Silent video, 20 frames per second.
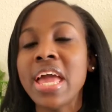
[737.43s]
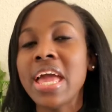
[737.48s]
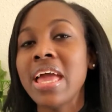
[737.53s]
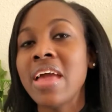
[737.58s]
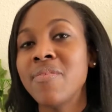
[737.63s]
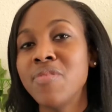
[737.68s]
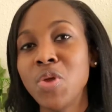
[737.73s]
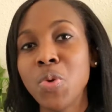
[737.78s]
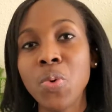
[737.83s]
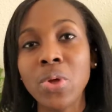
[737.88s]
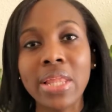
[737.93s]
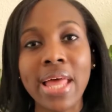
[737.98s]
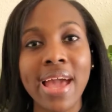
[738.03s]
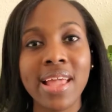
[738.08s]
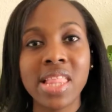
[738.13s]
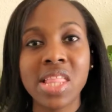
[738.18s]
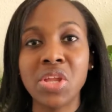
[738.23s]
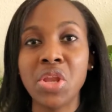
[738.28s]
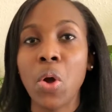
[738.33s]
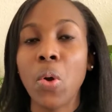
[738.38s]
If you would
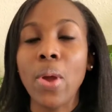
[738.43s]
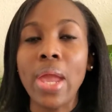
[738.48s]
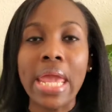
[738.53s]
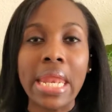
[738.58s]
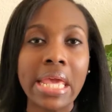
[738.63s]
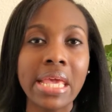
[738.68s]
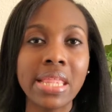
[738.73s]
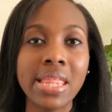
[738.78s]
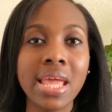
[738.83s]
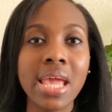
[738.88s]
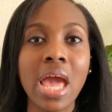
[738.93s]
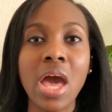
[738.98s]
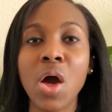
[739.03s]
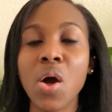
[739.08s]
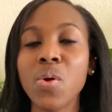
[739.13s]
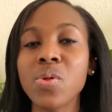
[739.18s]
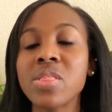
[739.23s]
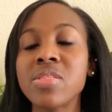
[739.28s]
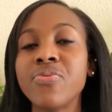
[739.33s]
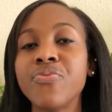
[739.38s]
like to know anything
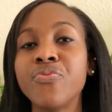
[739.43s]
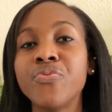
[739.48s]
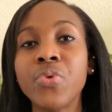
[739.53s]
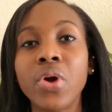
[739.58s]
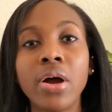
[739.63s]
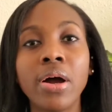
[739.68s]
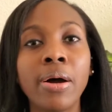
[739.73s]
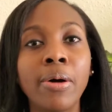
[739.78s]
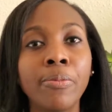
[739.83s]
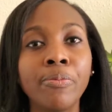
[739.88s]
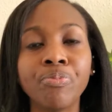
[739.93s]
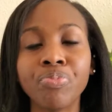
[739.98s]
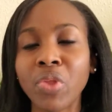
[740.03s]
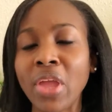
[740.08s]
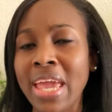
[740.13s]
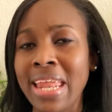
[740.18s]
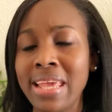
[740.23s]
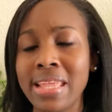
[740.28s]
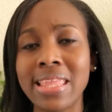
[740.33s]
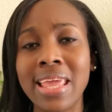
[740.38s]
else from
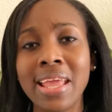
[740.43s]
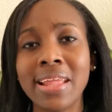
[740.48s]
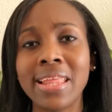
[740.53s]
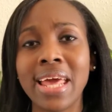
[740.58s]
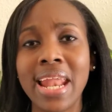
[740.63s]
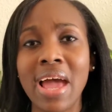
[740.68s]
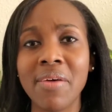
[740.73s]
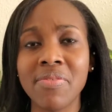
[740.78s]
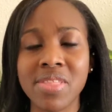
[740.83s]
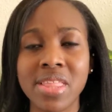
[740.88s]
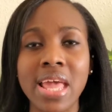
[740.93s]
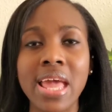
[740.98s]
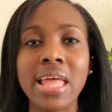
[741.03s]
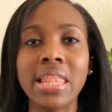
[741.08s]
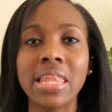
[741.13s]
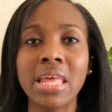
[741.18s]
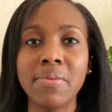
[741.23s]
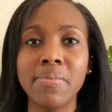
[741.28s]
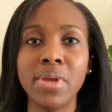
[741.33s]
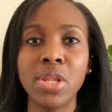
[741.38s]
anything that I've said,
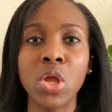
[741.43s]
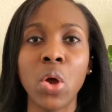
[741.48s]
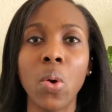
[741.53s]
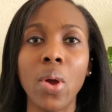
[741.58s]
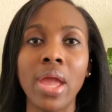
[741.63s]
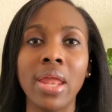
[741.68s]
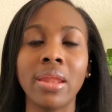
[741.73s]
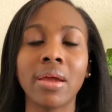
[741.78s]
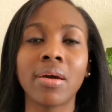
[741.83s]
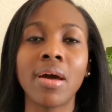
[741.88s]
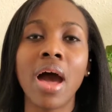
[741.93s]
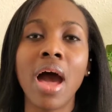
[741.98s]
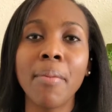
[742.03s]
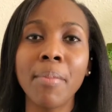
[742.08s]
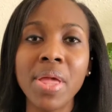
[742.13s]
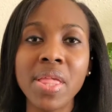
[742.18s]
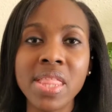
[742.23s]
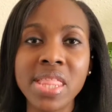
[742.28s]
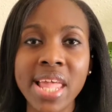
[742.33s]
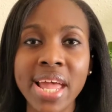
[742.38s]
let me know in the
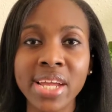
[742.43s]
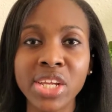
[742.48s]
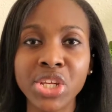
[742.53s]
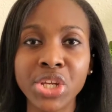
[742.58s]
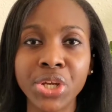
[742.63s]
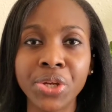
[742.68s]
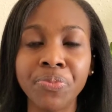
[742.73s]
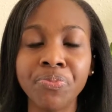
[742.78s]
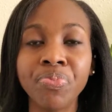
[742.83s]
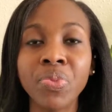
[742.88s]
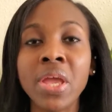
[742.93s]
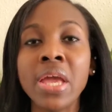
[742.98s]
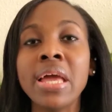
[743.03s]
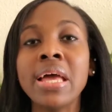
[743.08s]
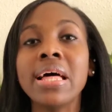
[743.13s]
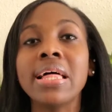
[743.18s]
comment section.